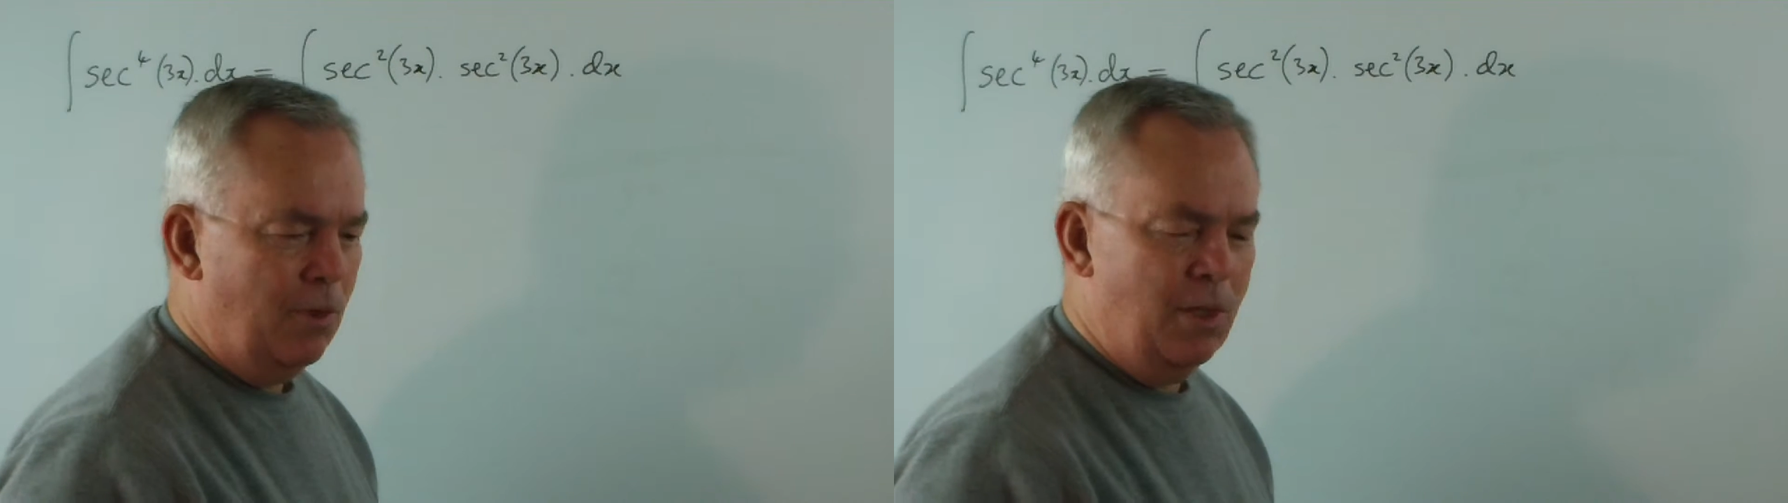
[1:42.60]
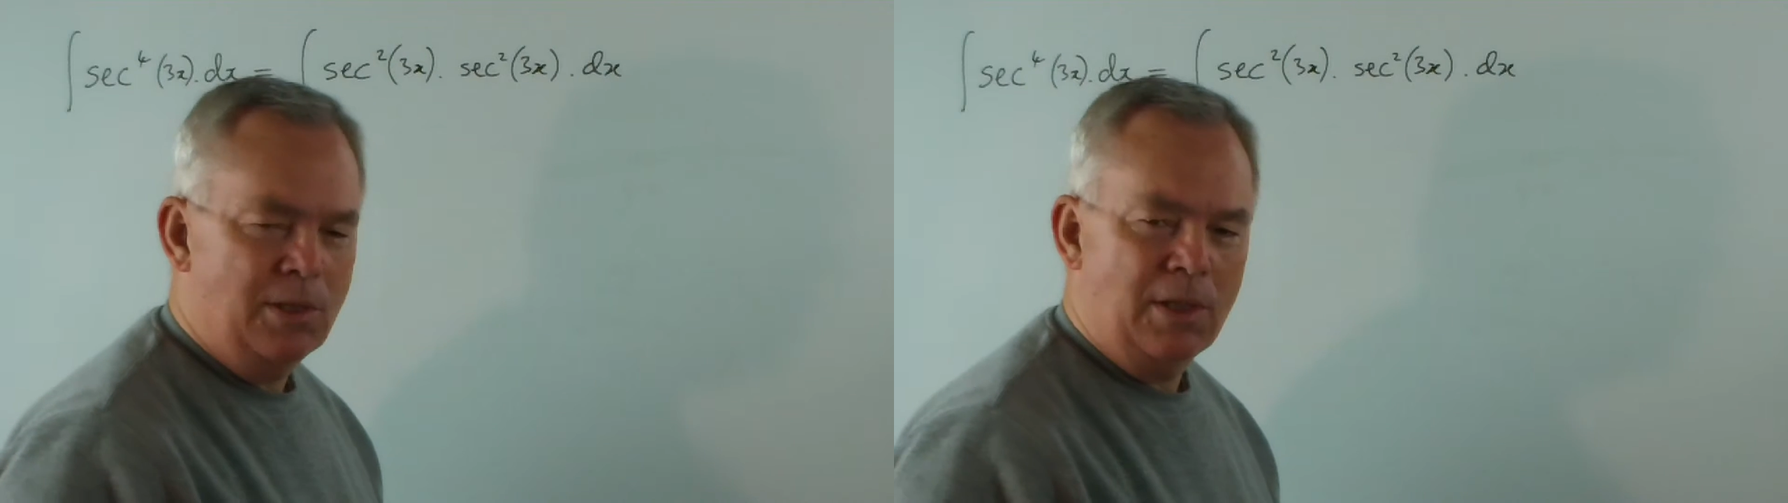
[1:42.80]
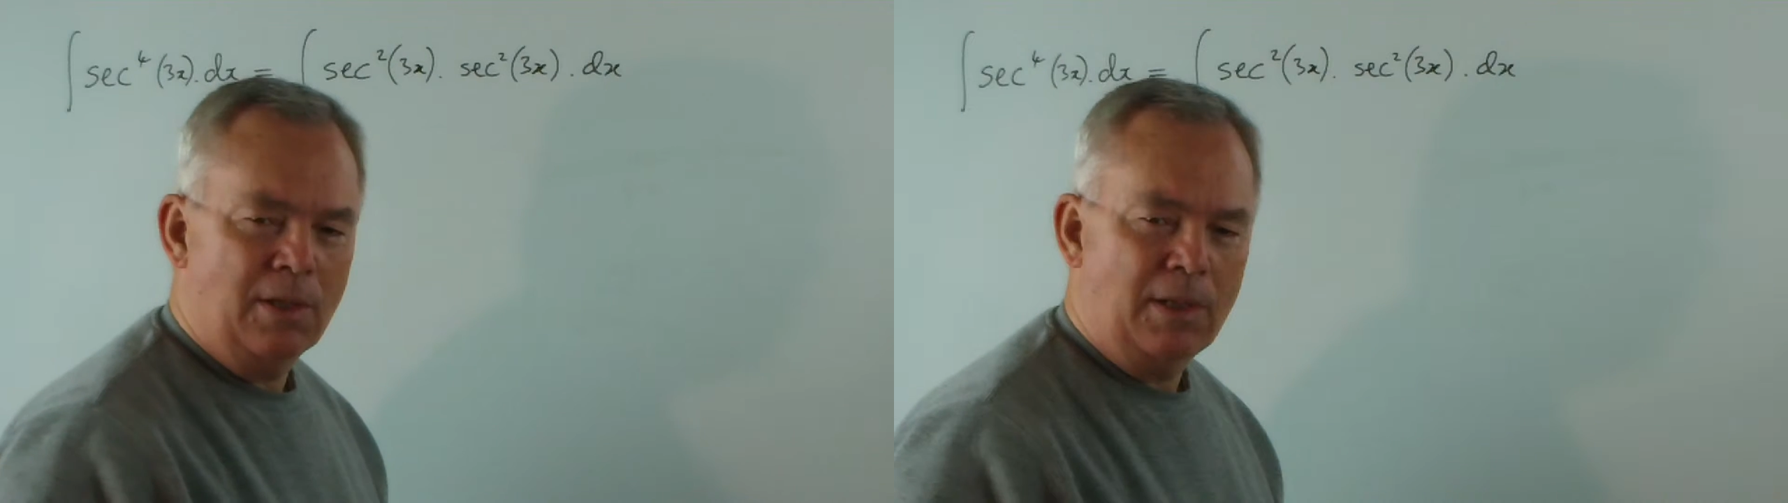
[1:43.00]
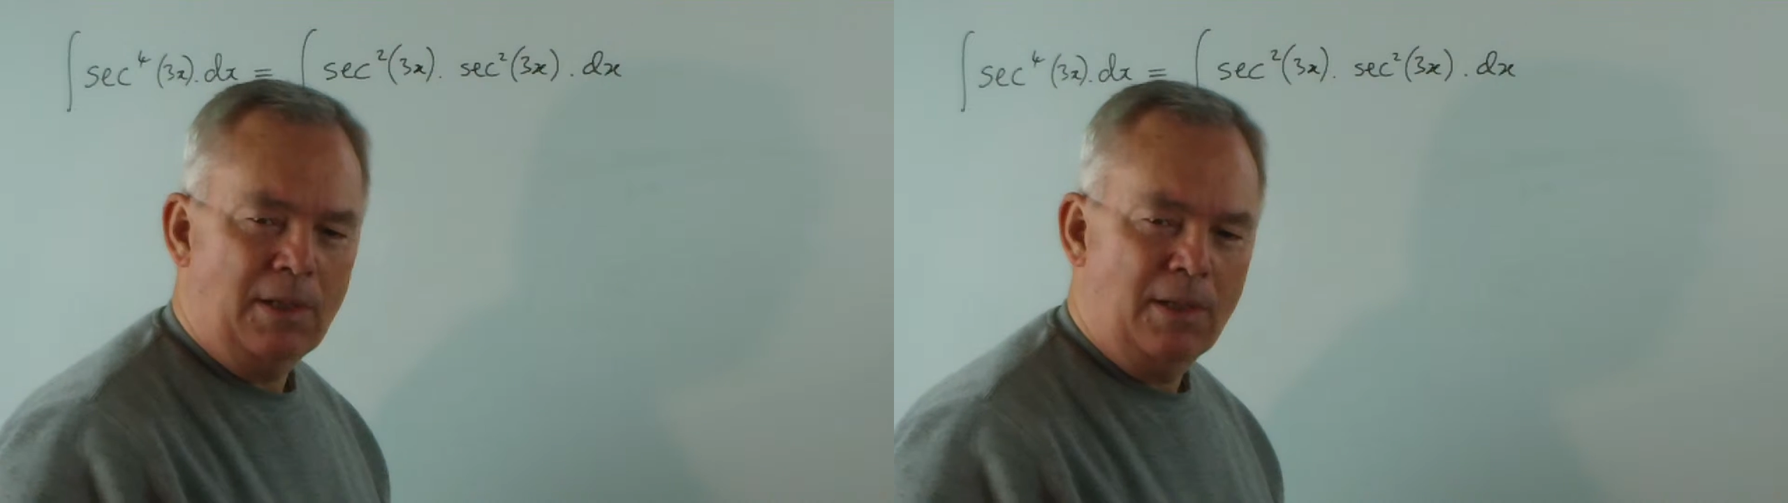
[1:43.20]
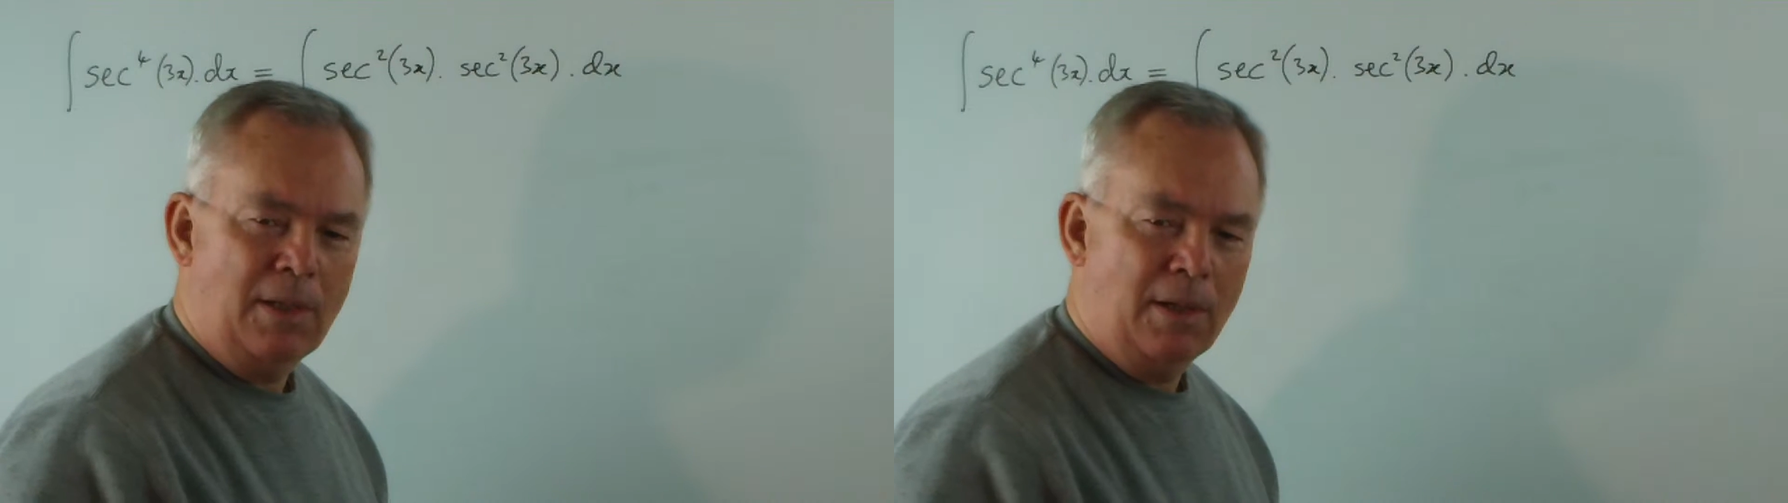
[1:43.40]
using
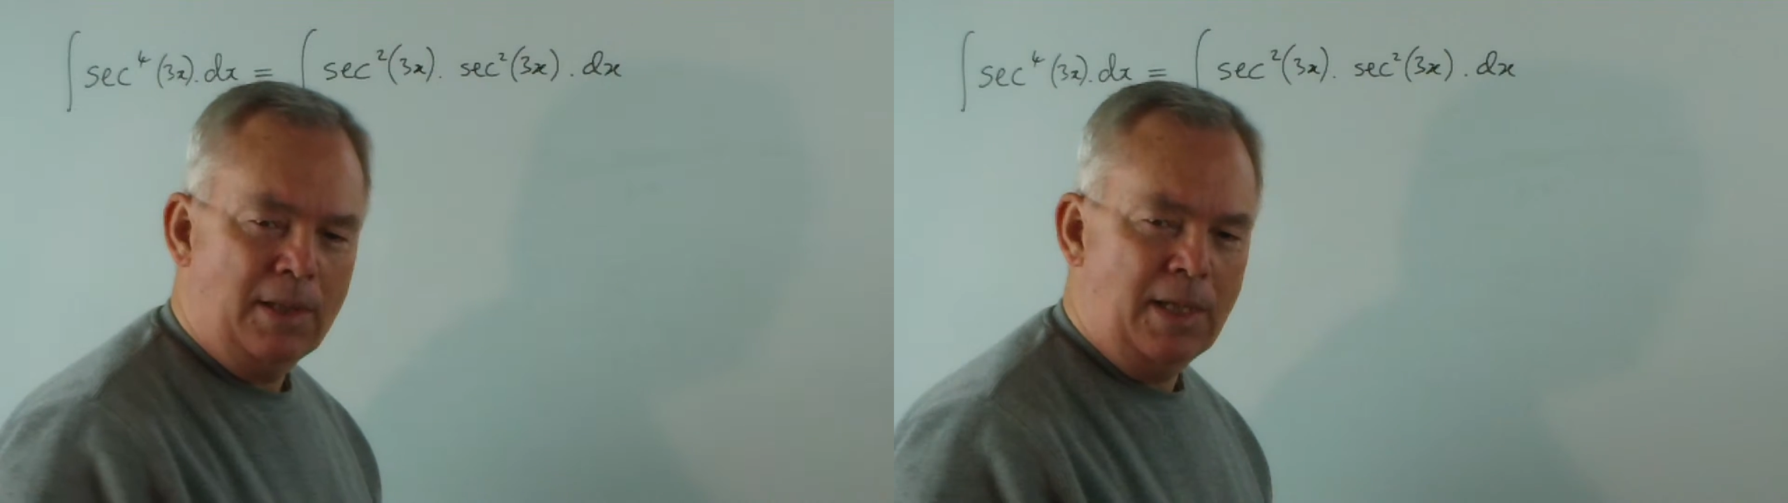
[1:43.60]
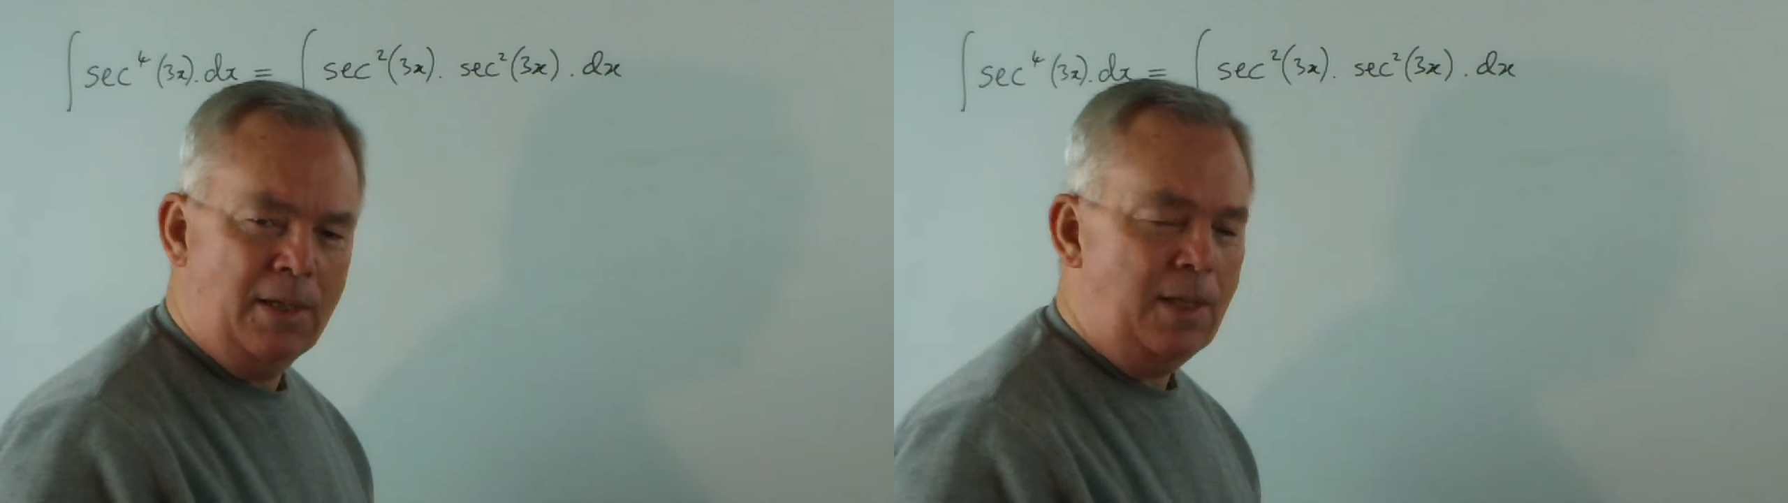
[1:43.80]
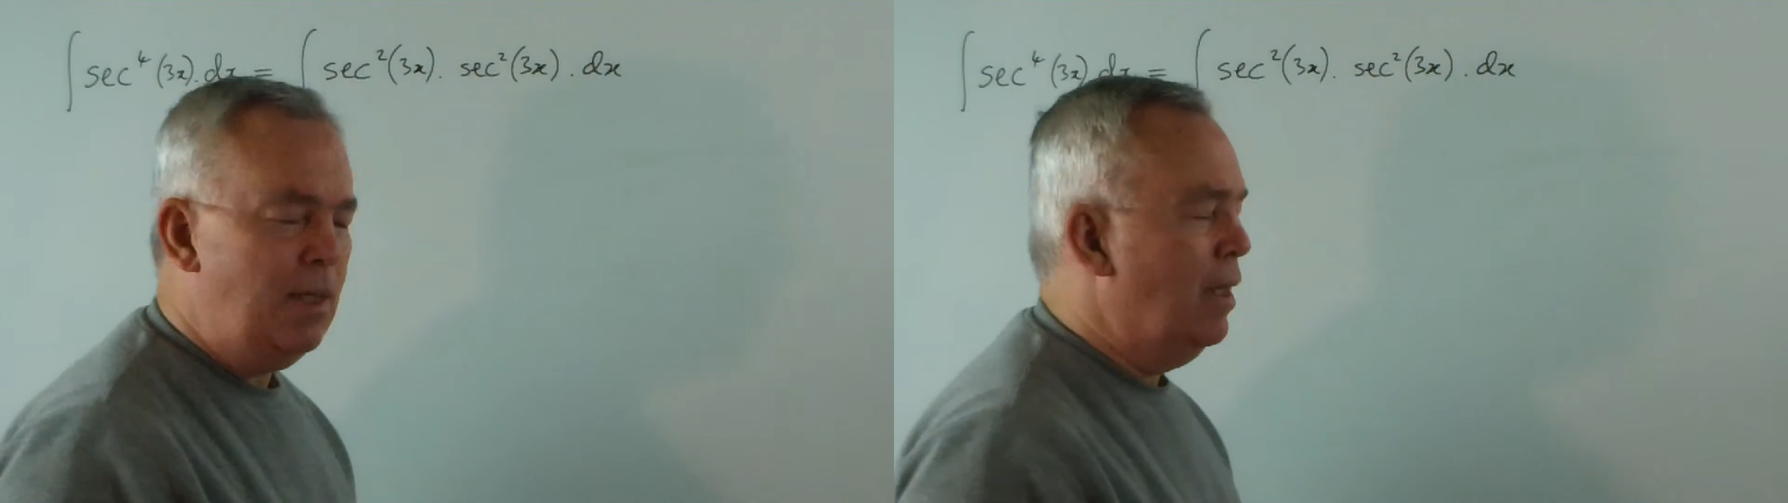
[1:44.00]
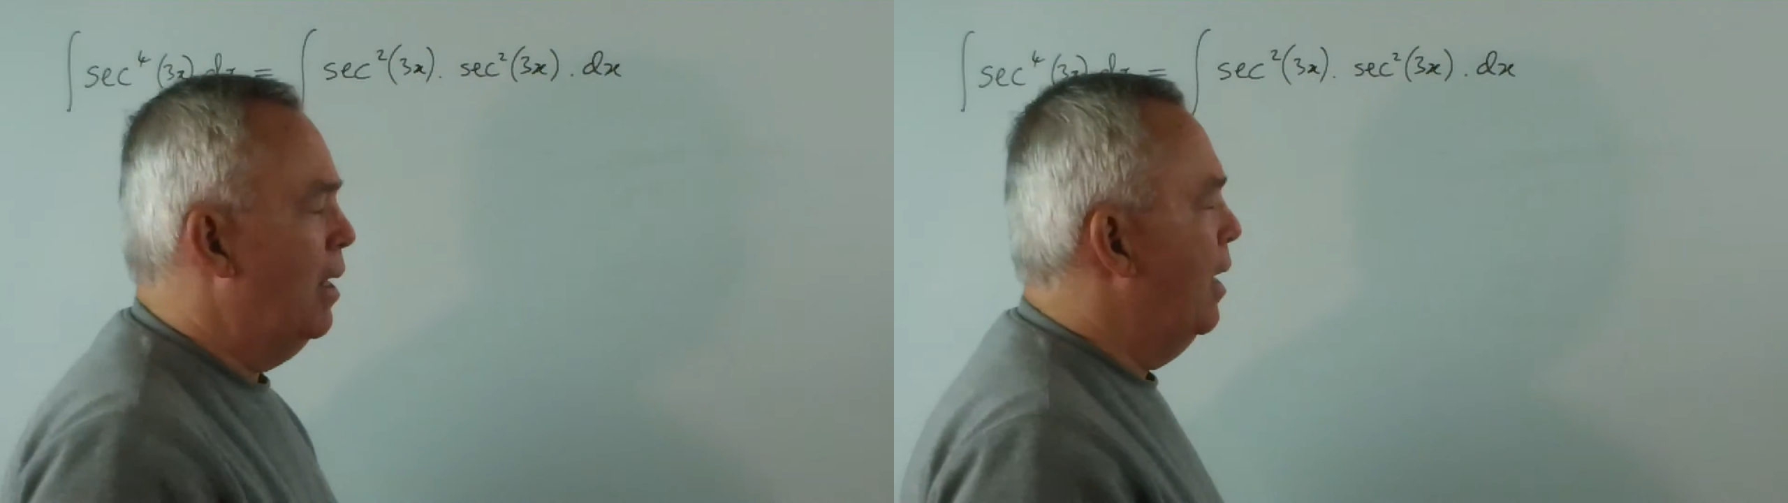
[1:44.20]
the identity,